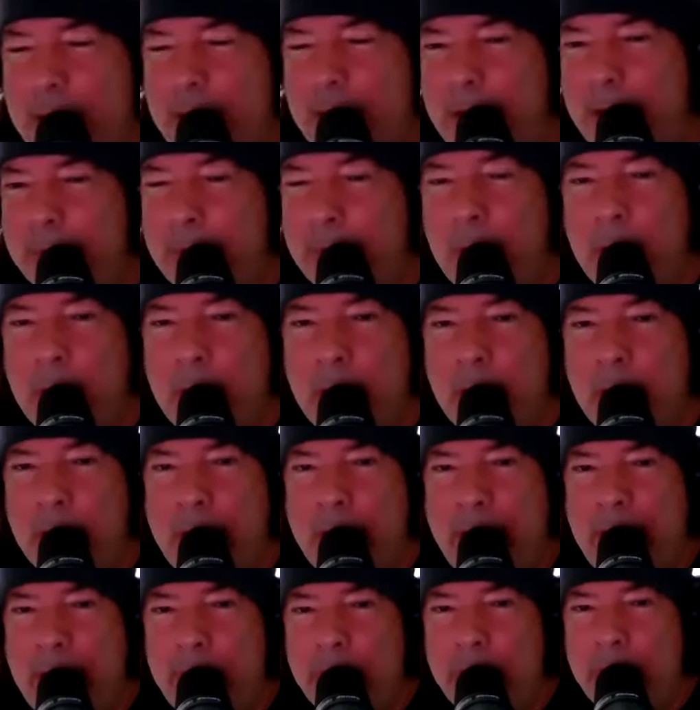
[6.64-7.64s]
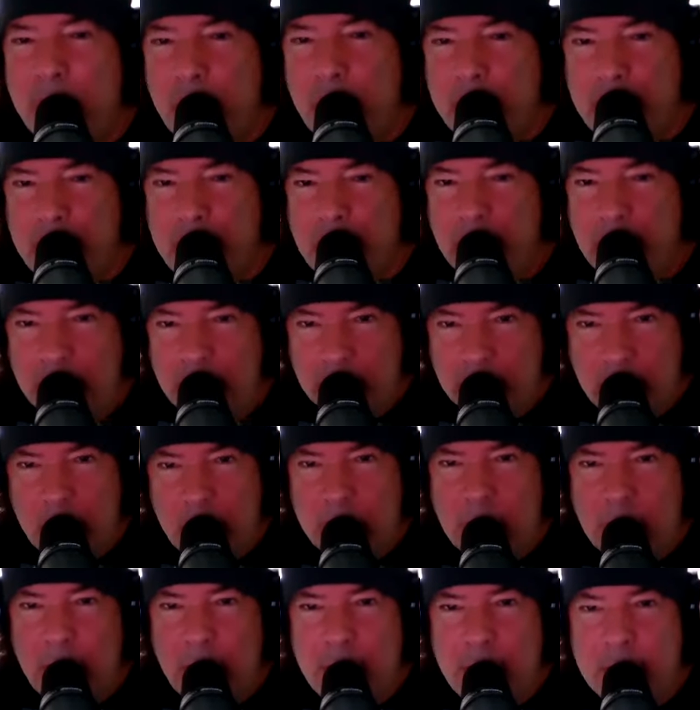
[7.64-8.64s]
up on 840 on News
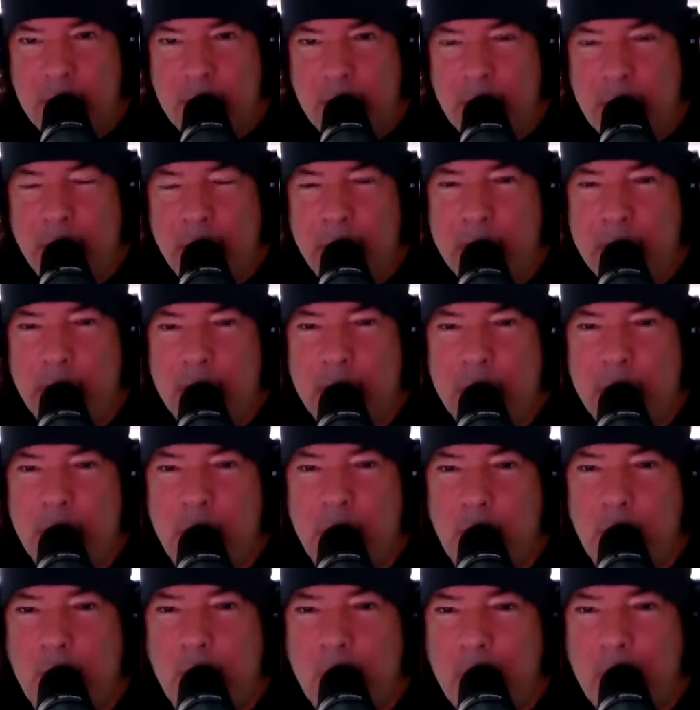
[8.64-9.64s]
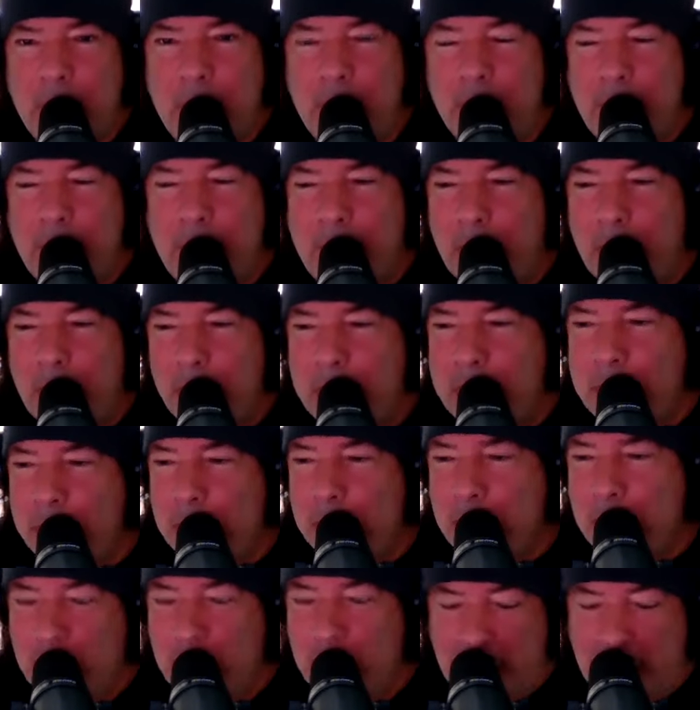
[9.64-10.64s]
Talk Saga 960 Raw, Mike Richards.
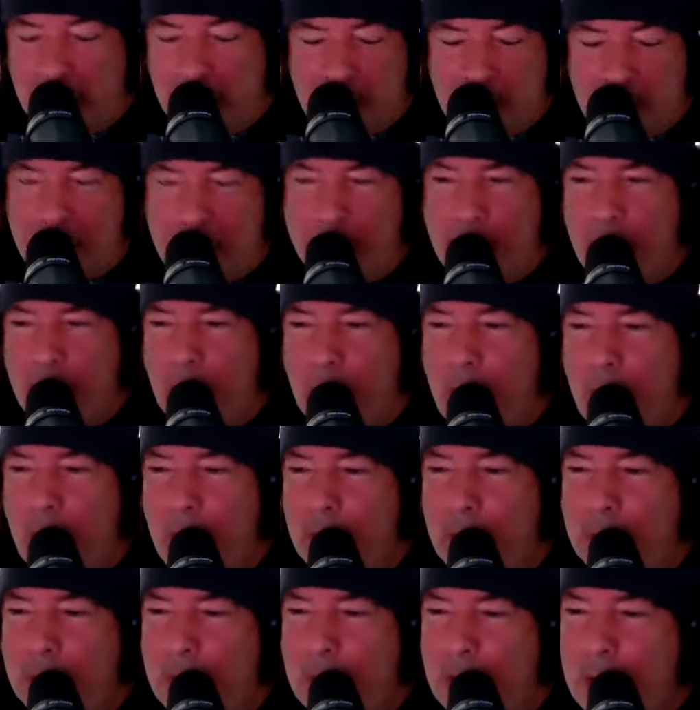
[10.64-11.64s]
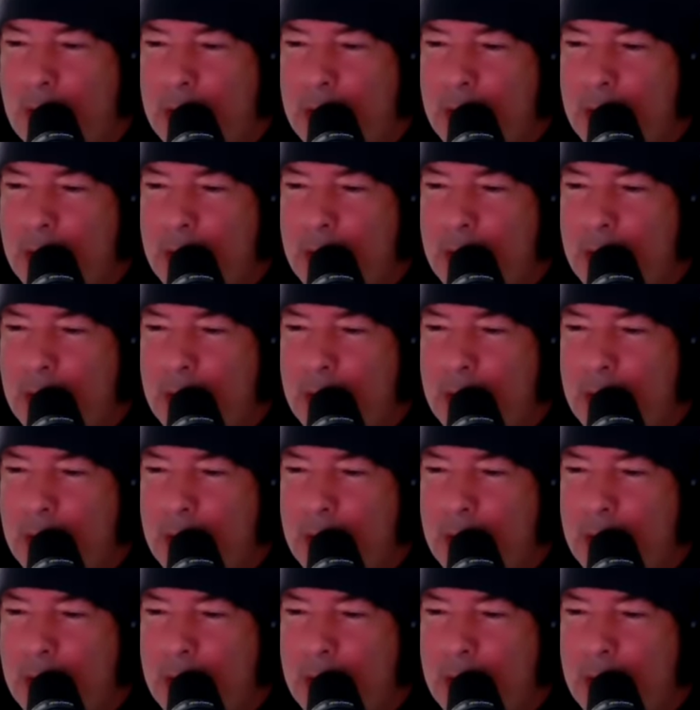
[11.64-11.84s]
We're going to talk about hockey.